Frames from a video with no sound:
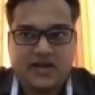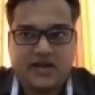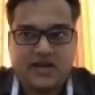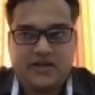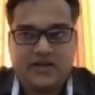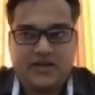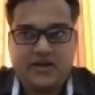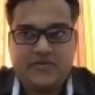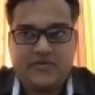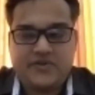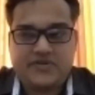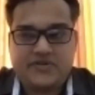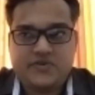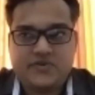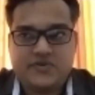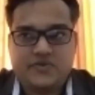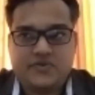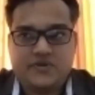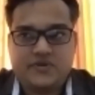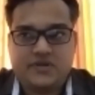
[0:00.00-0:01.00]
wish
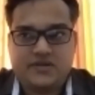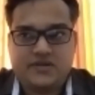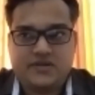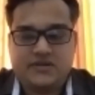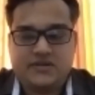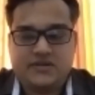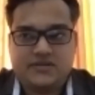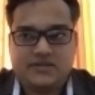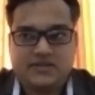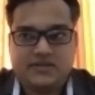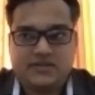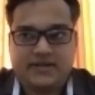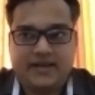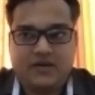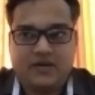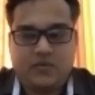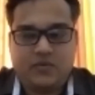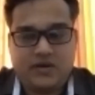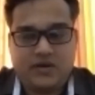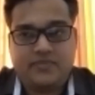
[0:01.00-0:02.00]
to tell
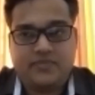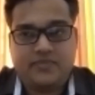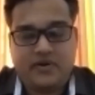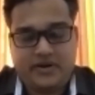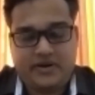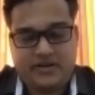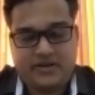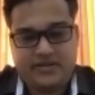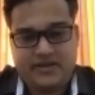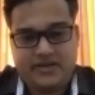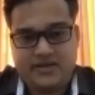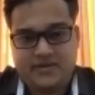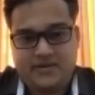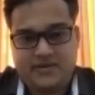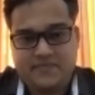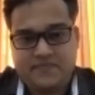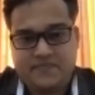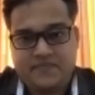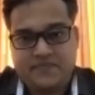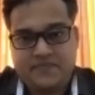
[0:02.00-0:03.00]
one point that
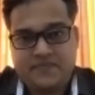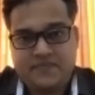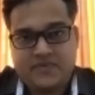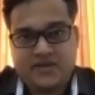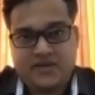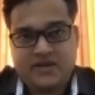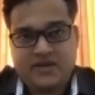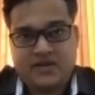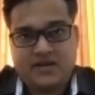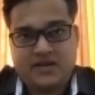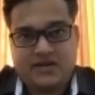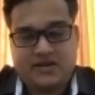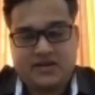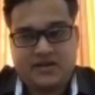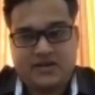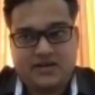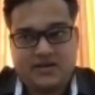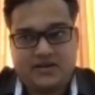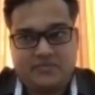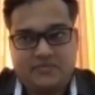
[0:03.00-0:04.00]

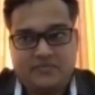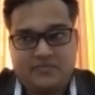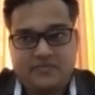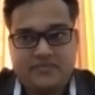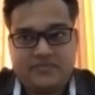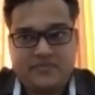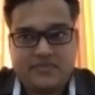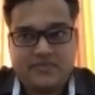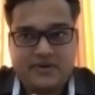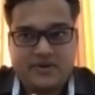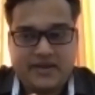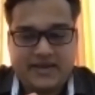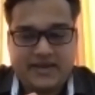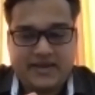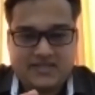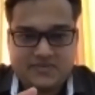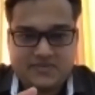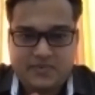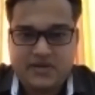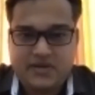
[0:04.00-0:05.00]
uh,
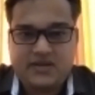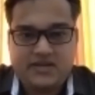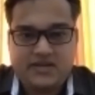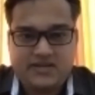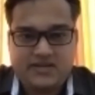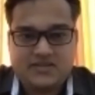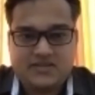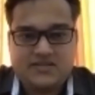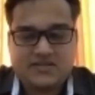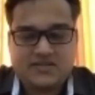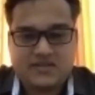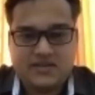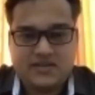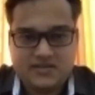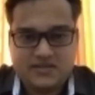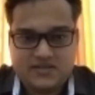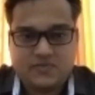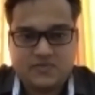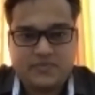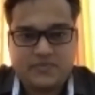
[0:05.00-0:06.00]
experience in
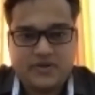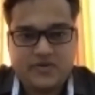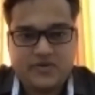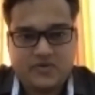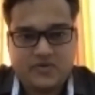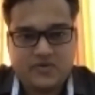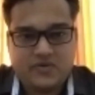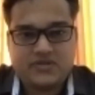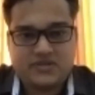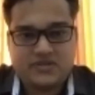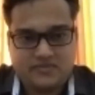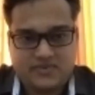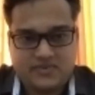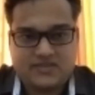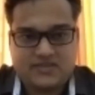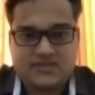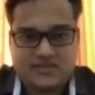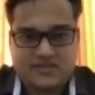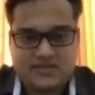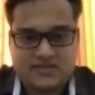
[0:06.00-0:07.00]
Supreme Court is a
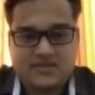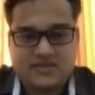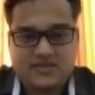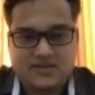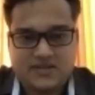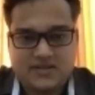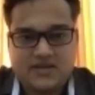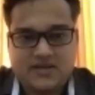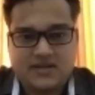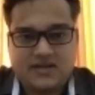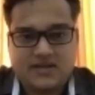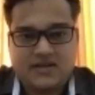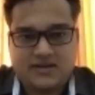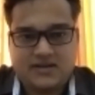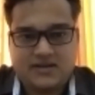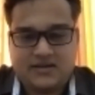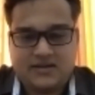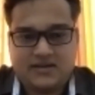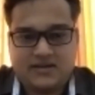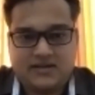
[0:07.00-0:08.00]
must.
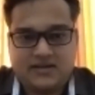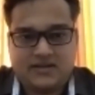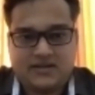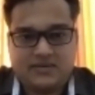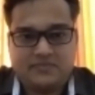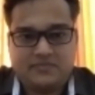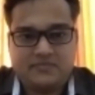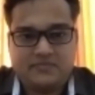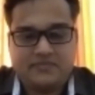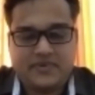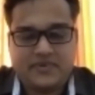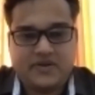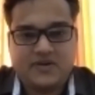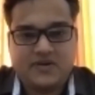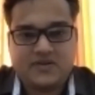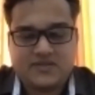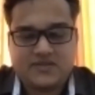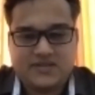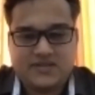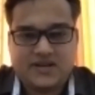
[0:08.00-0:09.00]

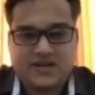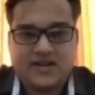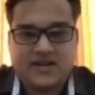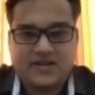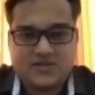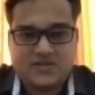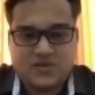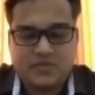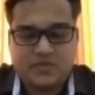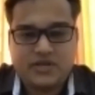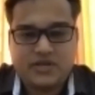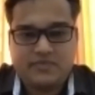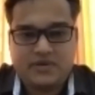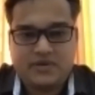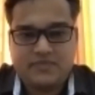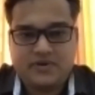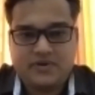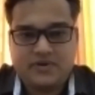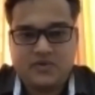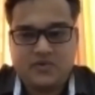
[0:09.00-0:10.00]
Because there are like so many
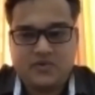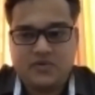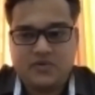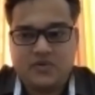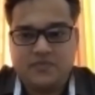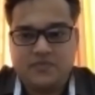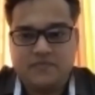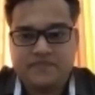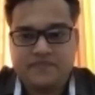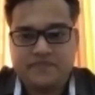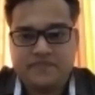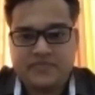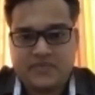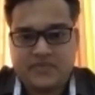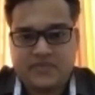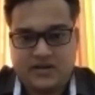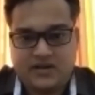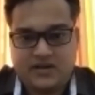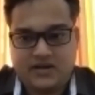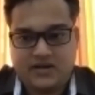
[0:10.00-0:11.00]
people who
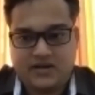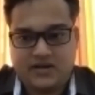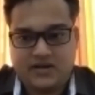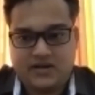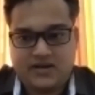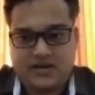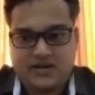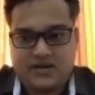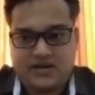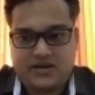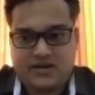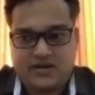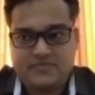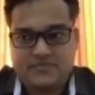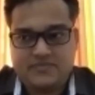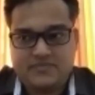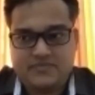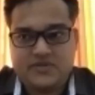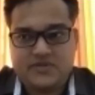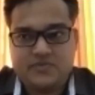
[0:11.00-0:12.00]

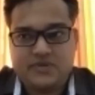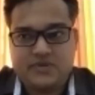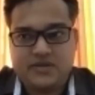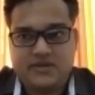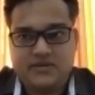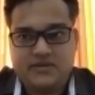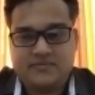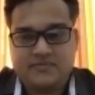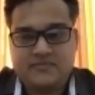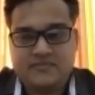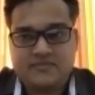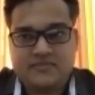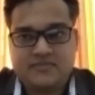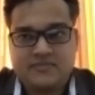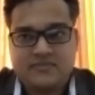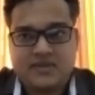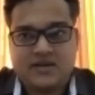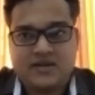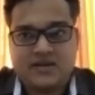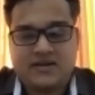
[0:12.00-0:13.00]
come to me
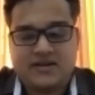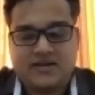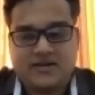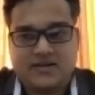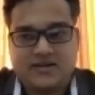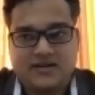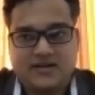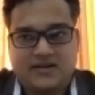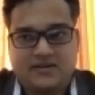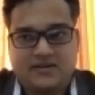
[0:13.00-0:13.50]
uh,